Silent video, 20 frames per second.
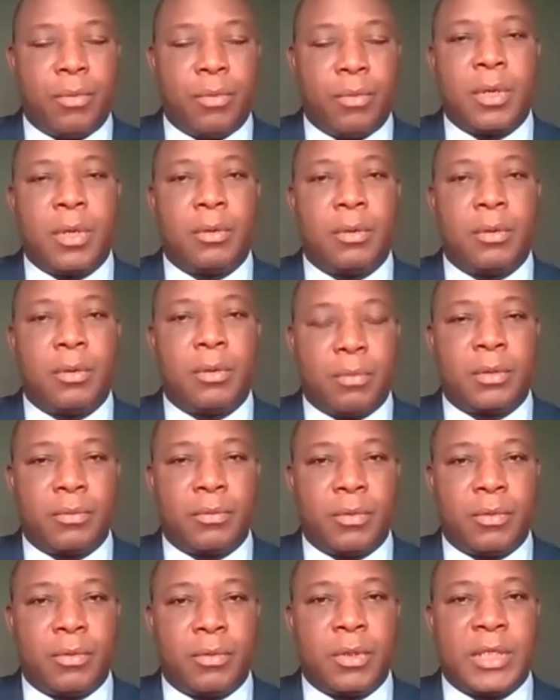
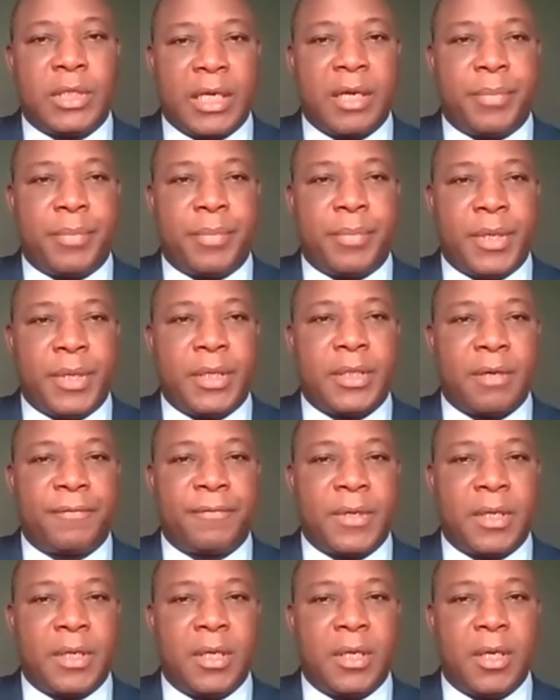will
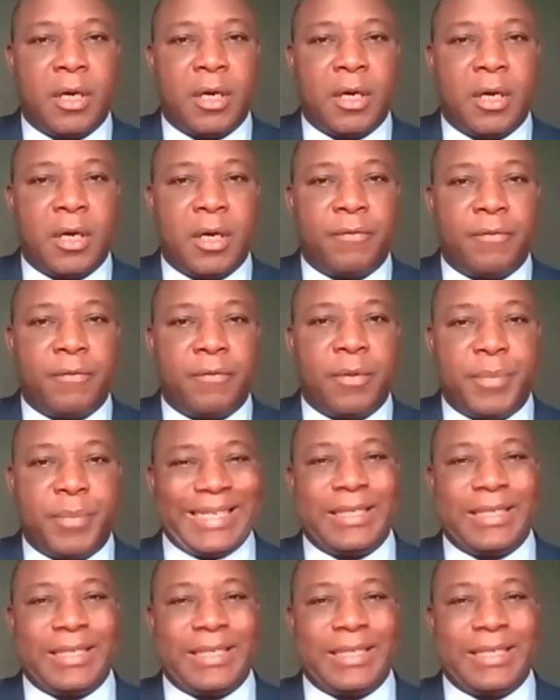take a bit of a